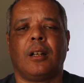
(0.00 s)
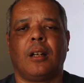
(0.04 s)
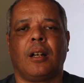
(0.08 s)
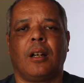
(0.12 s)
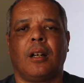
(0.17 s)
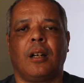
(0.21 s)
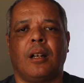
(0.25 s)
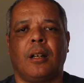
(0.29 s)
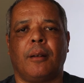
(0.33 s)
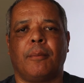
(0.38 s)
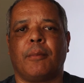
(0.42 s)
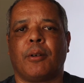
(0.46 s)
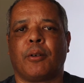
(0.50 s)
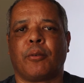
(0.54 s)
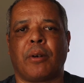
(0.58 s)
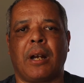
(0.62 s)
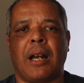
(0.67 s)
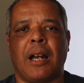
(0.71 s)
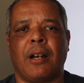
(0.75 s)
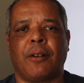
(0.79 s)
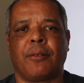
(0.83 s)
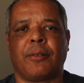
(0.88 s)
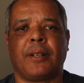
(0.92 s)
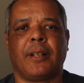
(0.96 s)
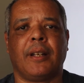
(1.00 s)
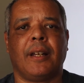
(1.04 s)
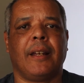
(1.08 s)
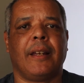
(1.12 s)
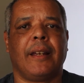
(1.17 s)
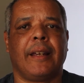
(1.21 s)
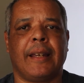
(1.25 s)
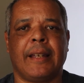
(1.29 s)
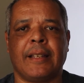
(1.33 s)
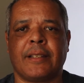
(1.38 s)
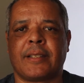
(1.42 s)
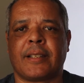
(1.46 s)
around
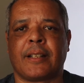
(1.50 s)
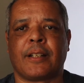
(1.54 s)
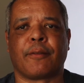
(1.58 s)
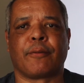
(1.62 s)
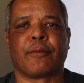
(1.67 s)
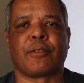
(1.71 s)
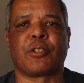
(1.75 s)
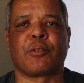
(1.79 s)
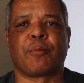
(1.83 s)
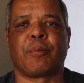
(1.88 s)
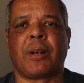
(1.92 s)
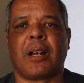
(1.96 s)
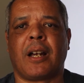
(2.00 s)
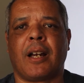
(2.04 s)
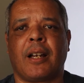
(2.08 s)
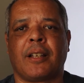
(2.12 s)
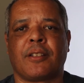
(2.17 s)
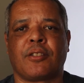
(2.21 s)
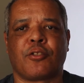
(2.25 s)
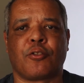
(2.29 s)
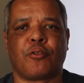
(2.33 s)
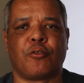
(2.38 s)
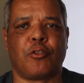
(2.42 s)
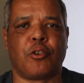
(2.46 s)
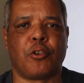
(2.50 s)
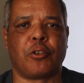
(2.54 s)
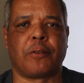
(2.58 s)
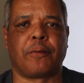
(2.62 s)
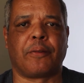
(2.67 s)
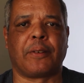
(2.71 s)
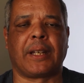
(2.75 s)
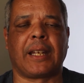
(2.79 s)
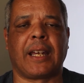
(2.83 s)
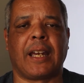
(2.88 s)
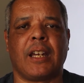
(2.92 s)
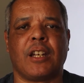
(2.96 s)
incident response or
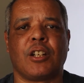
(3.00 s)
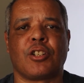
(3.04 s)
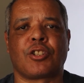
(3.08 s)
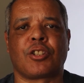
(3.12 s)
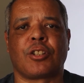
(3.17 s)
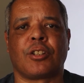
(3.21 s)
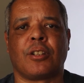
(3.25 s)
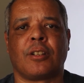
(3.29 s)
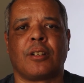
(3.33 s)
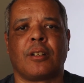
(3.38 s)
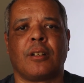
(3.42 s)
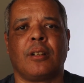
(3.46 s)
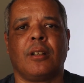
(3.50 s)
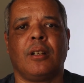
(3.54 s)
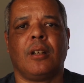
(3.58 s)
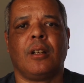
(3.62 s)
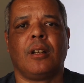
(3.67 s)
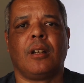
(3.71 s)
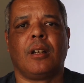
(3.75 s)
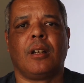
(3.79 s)
notification